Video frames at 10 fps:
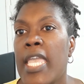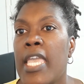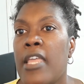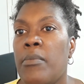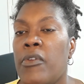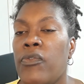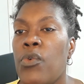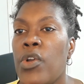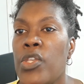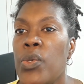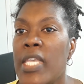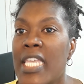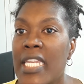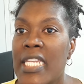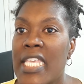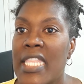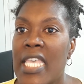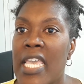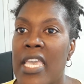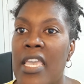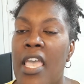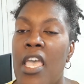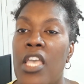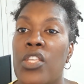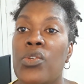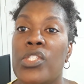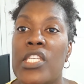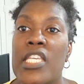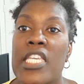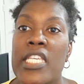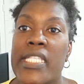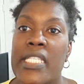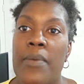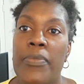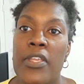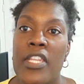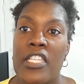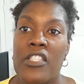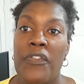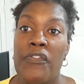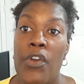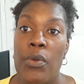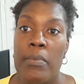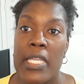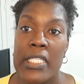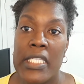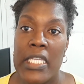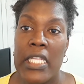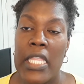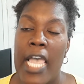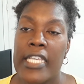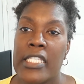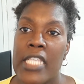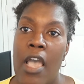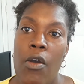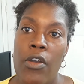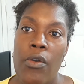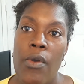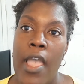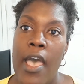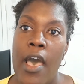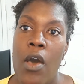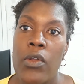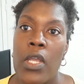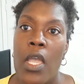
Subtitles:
And before you eat anything, you should eat something that's fermented, like sauerkraut,